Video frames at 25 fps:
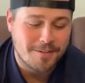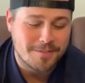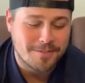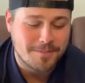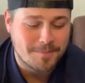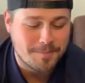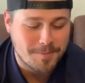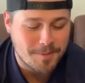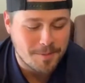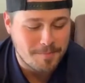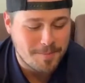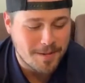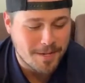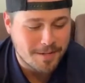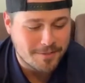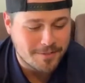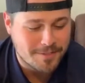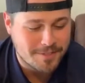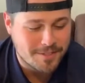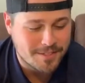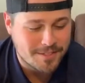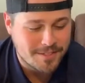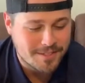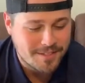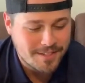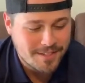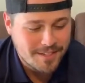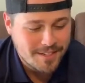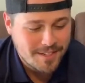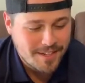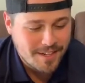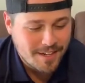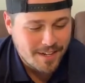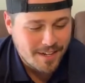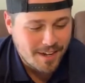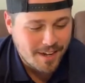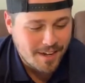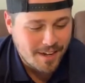It's from New Belgium.
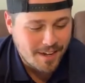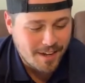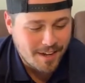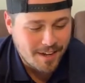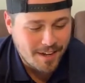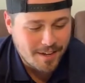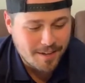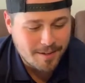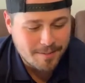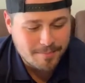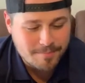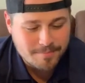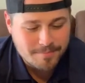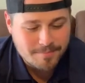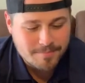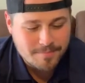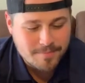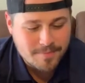Um,